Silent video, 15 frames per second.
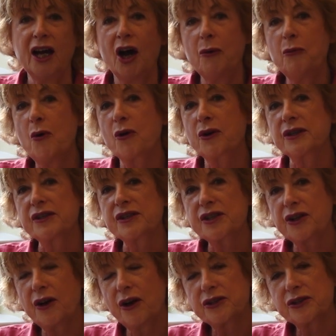and what can
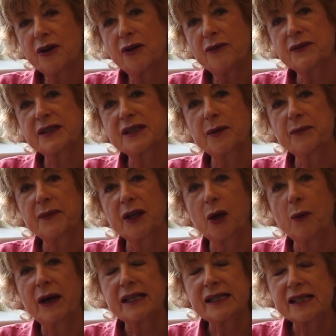start off as something
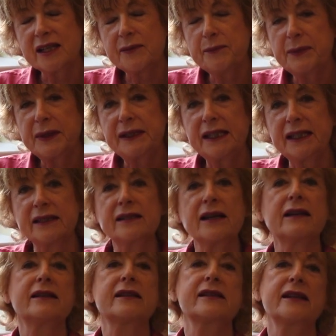quite simple and
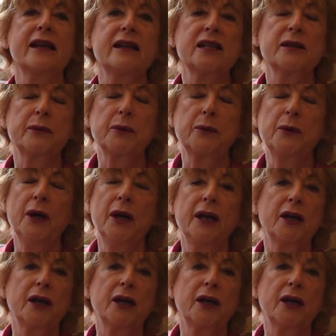understandable